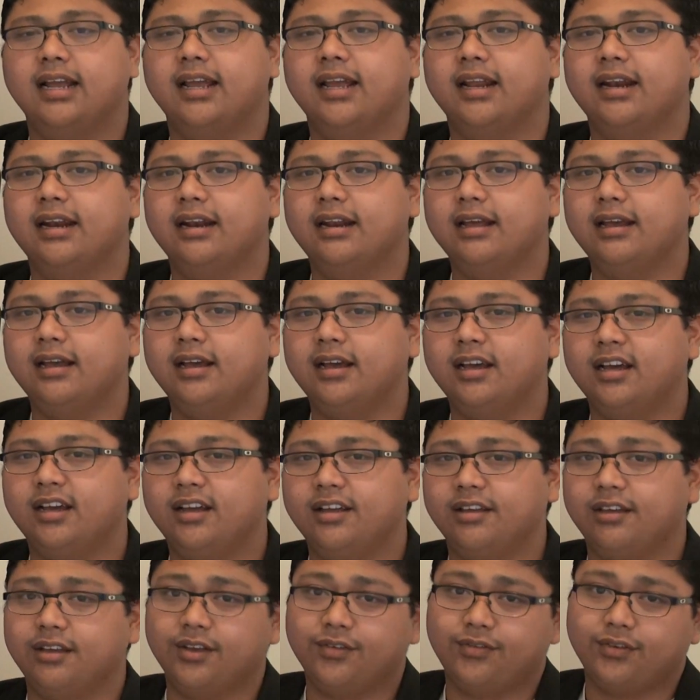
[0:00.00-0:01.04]
and
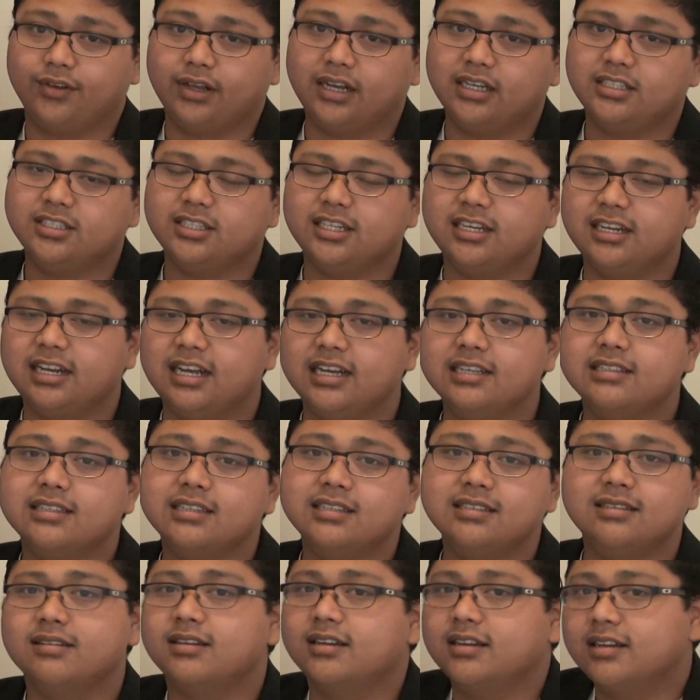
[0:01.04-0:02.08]
if you actually liked
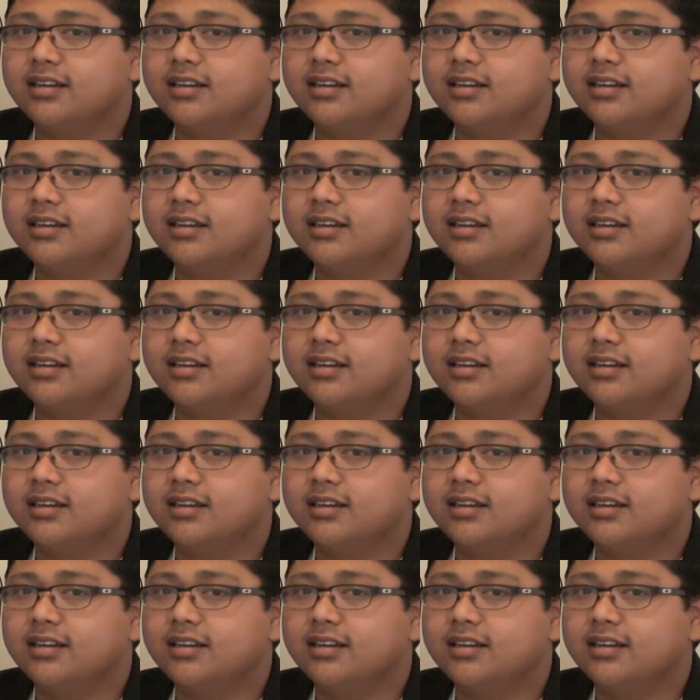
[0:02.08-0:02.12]
it,